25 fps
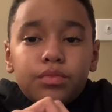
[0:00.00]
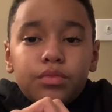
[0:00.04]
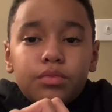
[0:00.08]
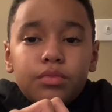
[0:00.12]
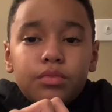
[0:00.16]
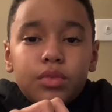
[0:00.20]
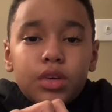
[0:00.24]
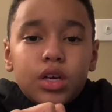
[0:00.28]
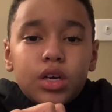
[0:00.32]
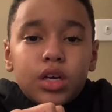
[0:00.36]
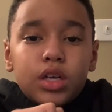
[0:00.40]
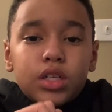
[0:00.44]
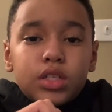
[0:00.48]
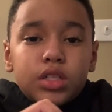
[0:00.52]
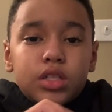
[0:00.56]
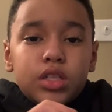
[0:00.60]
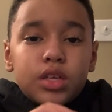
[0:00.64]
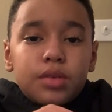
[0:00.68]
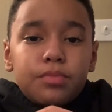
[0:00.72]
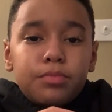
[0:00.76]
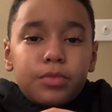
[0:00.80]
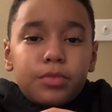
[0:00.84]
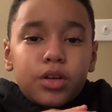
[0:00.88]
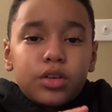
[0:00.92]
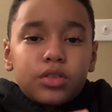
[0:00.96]
because they
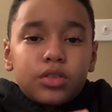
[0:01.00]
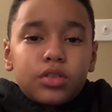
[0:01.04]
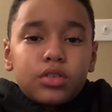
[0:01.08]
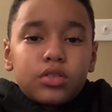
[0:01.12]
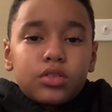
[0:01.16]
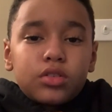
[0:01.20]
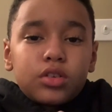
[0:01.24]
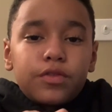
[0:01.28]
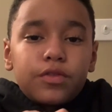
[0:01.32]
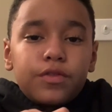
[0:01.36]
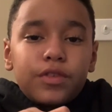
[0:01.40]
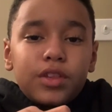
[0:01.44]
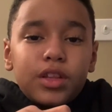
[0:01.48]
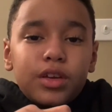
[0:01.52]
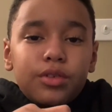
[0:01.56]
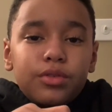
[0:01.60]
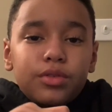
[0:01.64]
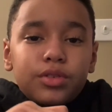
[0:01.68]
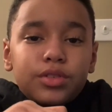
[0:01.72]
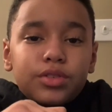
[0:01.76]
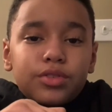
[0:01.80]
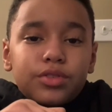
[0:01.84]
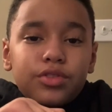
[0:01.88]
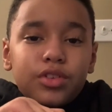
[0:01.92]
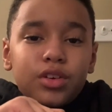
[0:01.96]
burnt themselves and they were
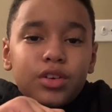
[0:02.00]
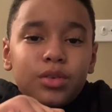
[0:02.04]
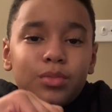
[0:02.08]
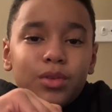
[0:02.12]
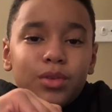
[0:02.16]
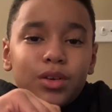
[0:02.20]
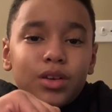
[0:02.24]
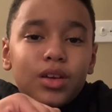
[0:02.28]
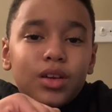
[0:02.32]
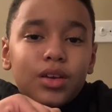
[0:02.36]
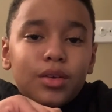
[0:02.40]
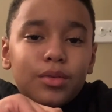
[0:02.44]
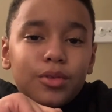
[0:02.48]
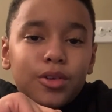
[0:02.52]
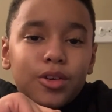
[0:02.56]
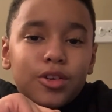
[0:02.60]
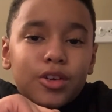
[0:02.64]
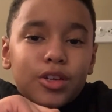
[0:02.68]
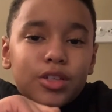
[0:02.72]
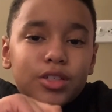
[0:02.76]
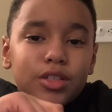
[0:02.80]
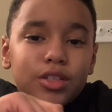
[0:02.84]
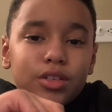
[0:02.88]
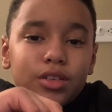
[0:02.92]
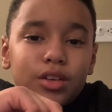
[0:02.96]
screaming
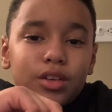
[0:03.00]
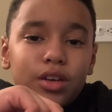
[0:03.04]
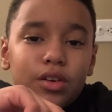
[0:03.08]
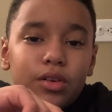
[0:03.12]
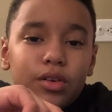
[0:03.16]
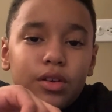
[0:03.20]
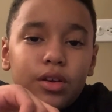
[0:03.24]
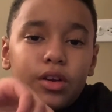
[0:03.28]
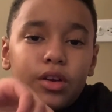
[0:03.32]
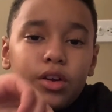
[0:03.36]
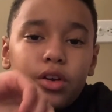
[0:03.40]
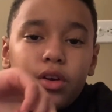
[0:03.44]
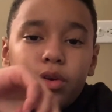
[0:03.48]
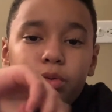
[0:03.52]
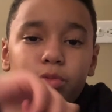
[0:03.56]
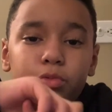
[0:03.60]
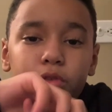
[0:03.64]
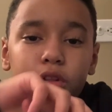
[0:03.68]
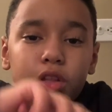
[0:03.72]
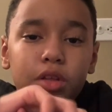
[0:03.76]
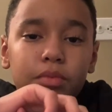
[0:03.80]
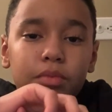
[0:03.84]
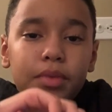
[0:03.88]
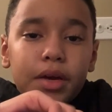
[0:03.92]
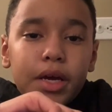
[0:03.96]
because it hurt
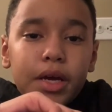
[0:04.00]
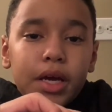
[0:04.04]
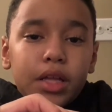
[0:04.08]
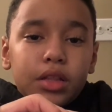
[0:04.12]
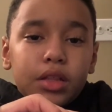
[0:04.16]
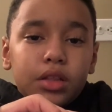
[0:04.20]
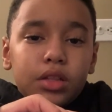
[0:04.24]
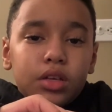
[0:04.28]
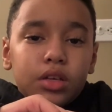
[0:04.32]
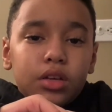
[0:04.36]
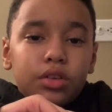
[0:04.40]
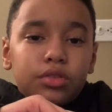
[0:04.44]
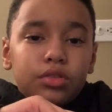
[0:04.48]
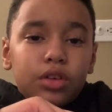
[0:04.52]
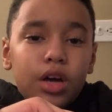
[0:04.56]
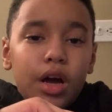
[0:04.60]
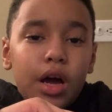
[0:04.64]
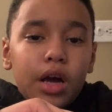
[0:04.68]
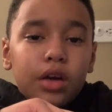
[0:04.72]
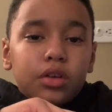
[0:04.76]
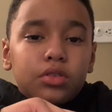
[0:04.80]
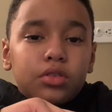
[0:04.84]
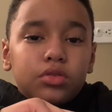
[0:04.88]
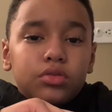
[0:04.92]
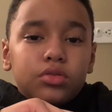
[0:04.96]
really bad. The
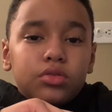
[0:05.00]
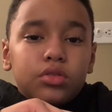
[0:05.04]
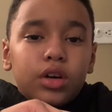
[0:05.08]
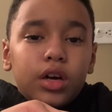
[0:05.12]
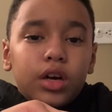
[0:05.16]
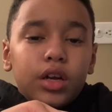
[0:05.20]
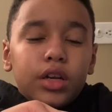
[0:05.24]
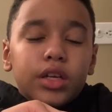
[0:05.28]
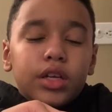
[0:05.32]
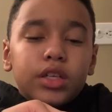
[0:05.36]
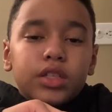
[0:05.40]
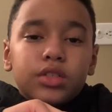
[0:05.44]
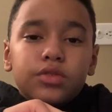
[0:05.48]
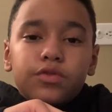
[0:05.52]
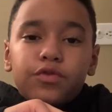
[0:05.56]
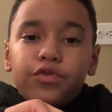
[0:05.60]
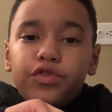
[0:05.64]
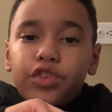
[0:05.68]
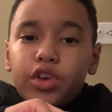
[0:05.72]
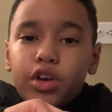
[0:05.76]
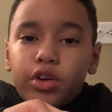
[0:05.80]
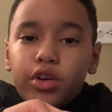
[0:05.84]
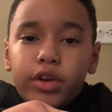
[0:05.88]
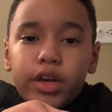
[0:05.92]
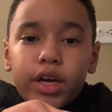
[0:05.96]
hot glue gun is
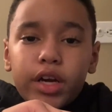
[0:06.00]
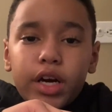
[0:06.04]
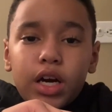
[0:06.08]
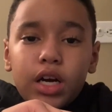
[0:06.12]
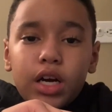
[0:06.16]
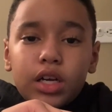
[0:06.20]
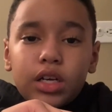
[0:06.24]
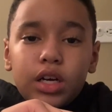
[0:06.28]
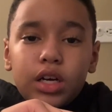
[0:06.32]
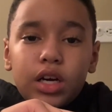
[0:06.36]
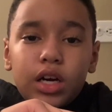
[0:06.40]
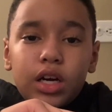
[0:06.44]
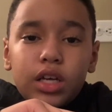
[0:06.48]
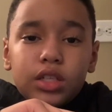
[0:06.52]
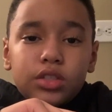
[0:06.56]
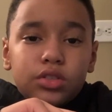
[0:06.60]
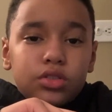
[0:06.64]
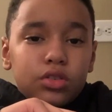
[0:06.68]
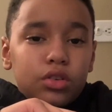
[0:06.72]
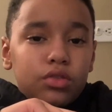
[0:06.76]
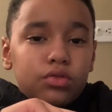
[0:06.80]
very hot, guys.